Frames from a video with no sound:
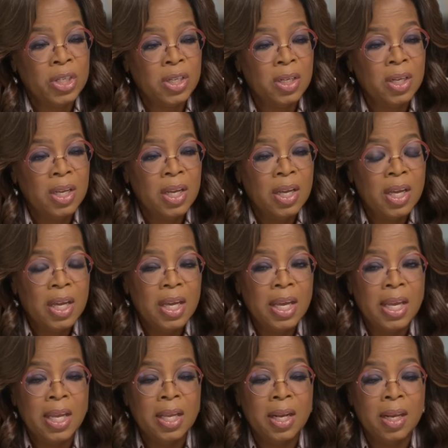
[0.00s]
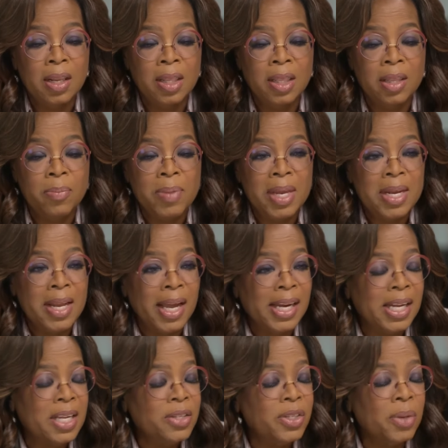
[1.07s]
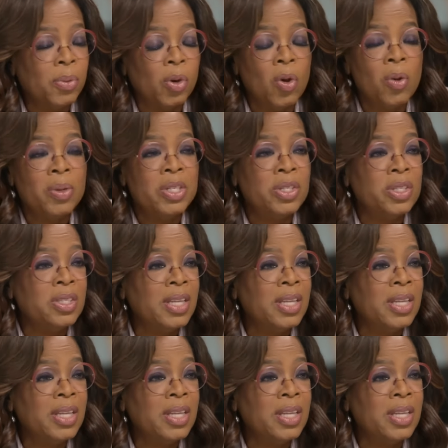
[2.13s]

Show. The show's natural syndication in